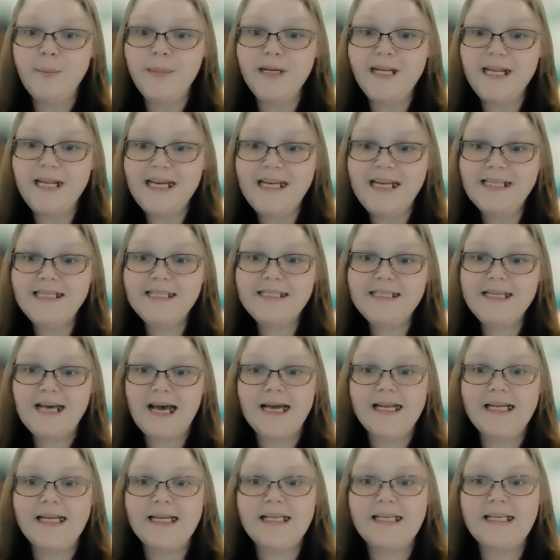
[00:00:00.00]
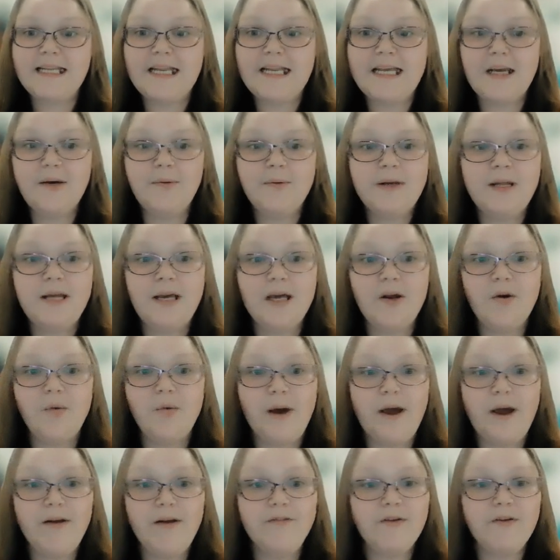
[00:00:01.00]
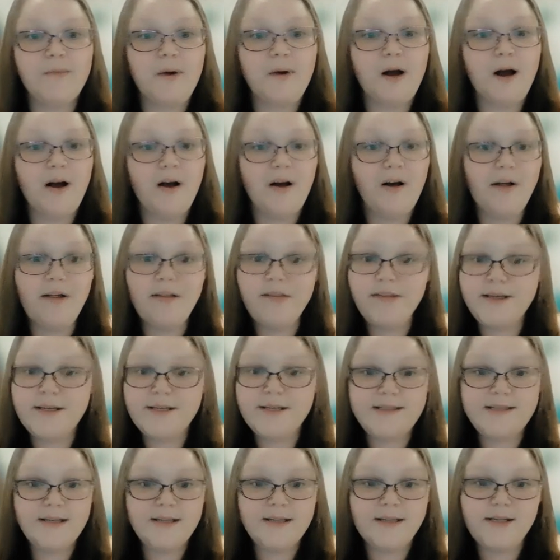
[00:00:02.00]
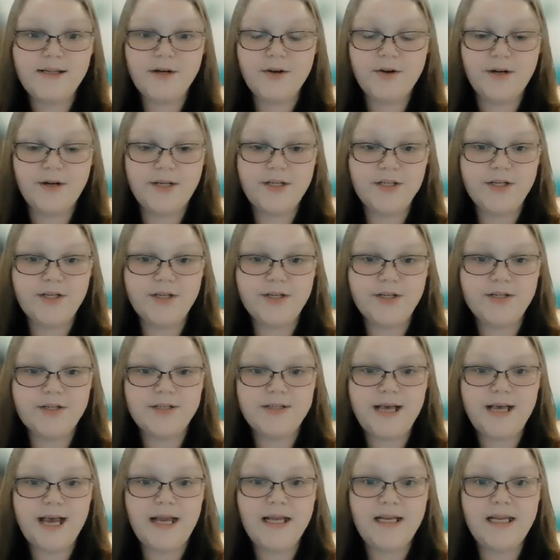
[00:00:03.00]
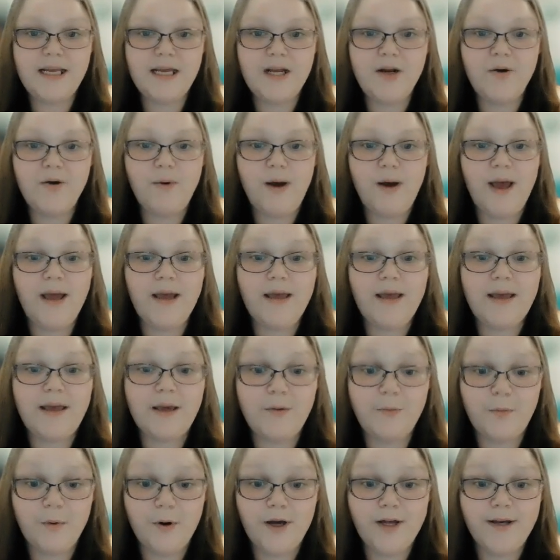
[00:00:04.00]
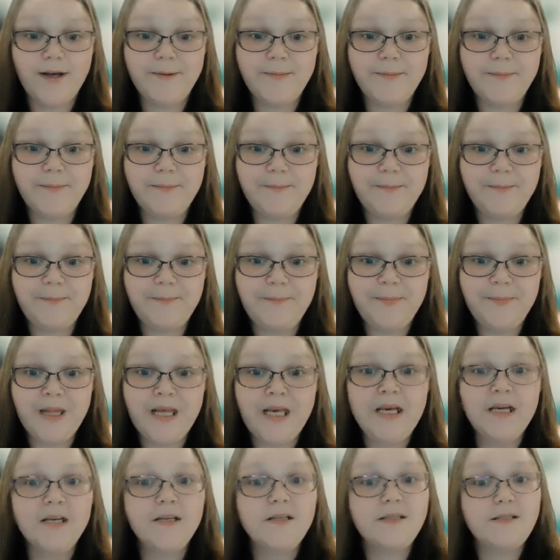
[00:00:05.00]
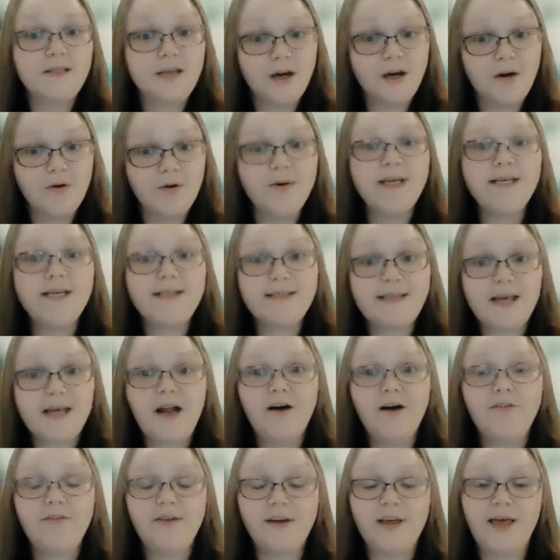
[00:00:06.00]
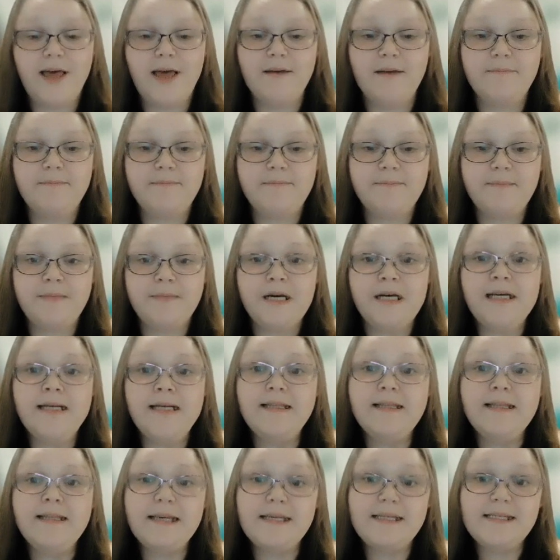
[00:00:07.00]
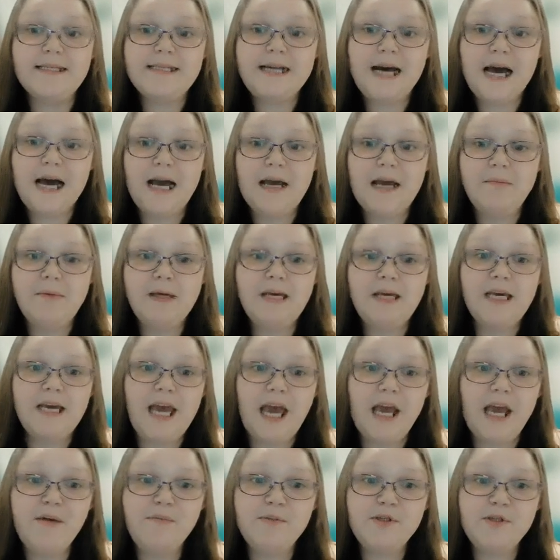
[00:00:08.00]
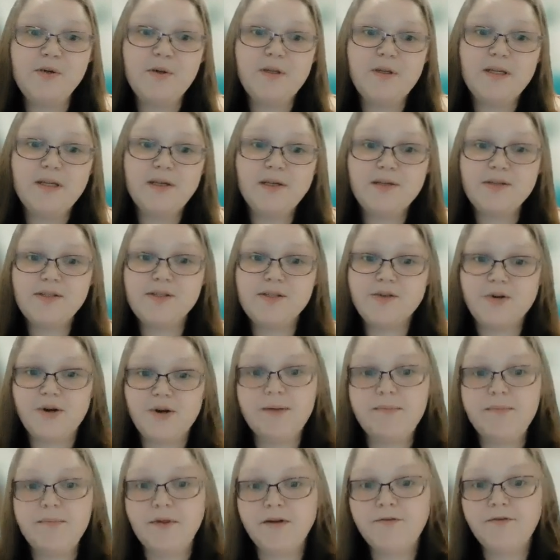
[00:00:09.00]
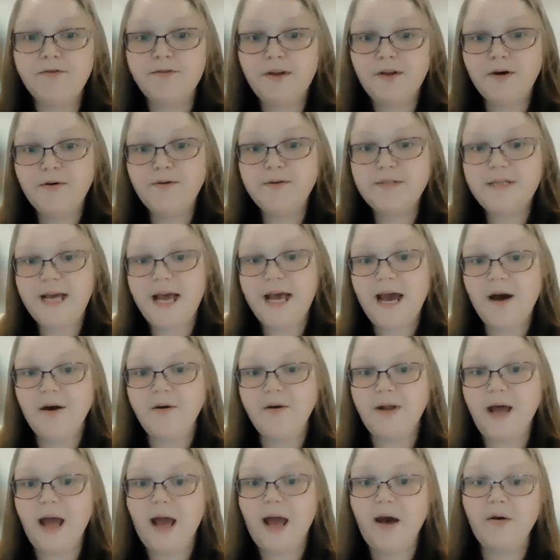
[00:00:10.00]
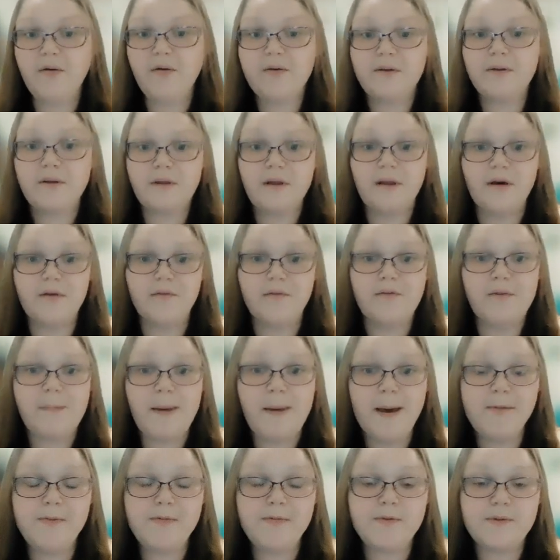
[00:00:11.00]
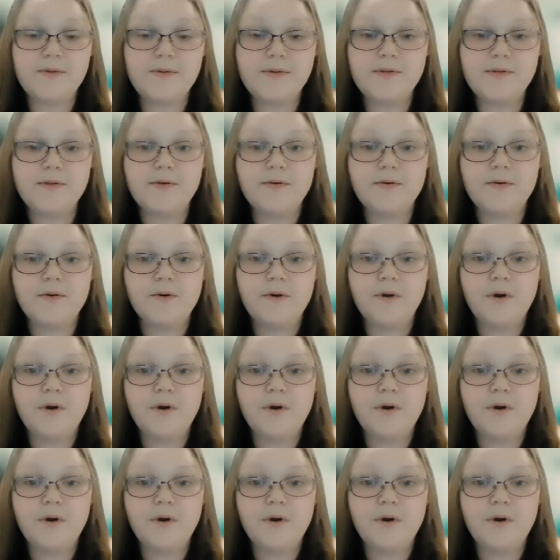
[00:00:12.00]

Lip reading: but he decided that he would get away from all these silly creatures, and get away he would. So he set off again. This time he came to a little stream that flowed down out of the mountains.